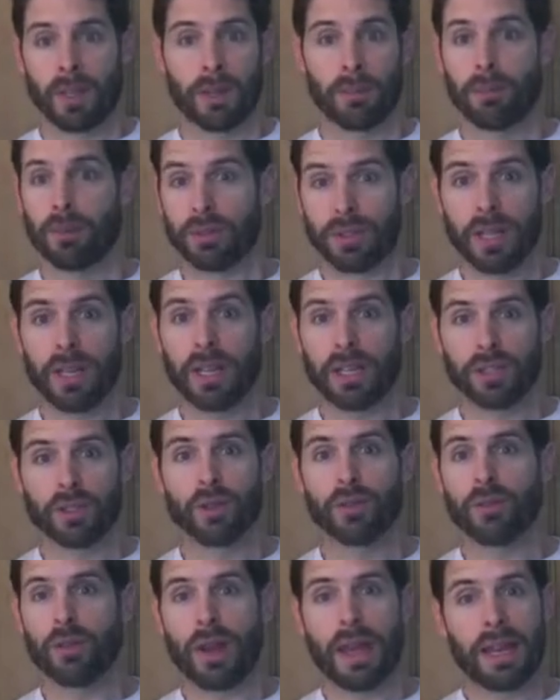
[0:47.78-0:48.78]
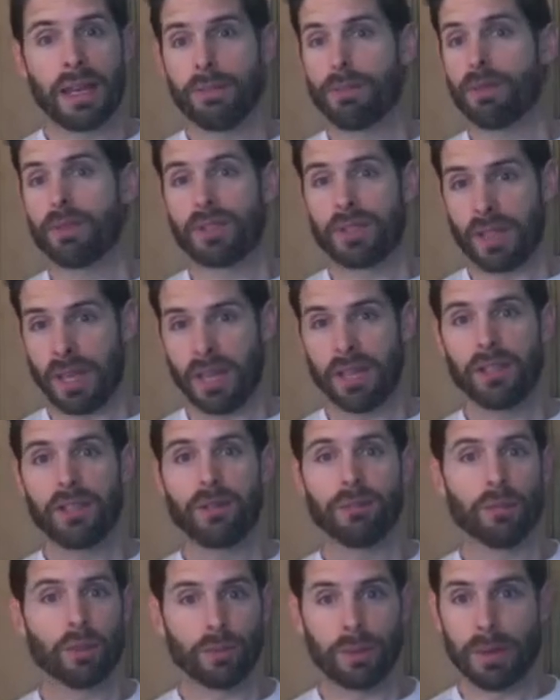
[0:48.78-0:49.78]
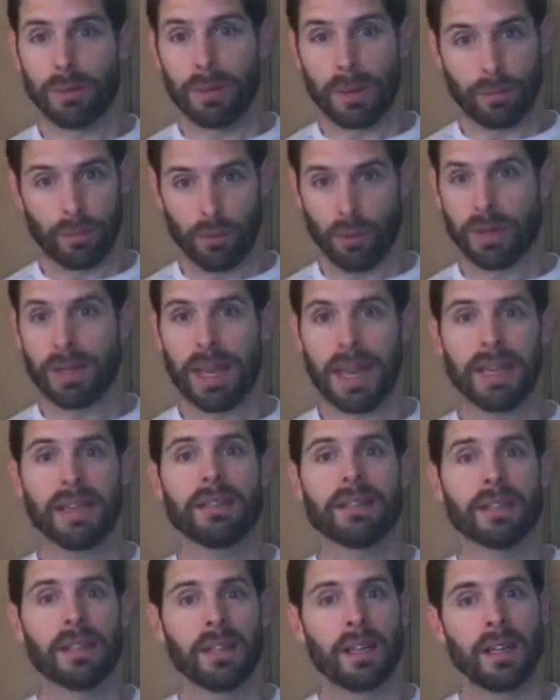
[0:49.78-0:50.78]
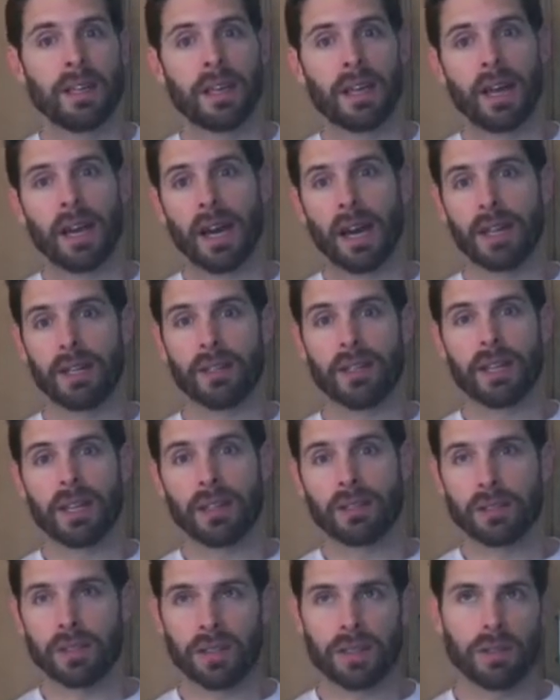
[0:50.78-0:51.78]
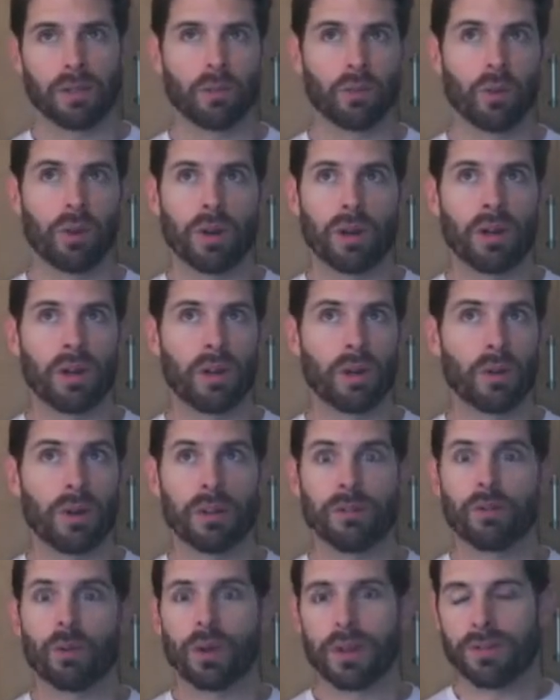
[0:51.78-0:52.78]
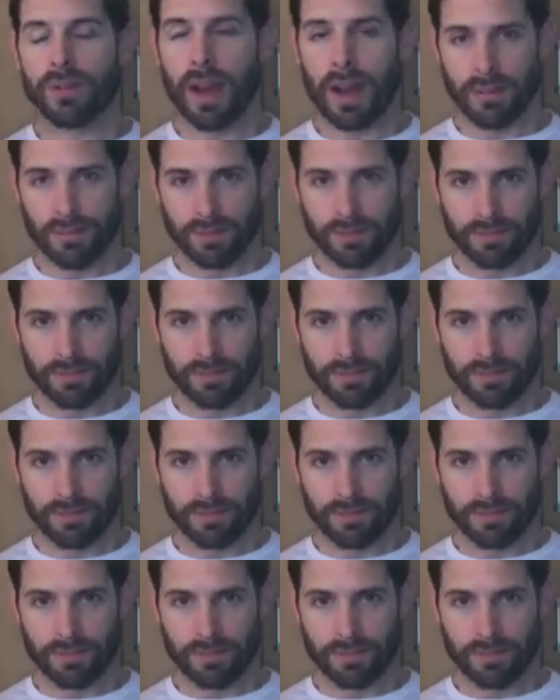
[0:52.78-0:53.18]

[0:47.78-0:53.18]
a percentage. So for 80%, you multiply it by 0.8, you get 145.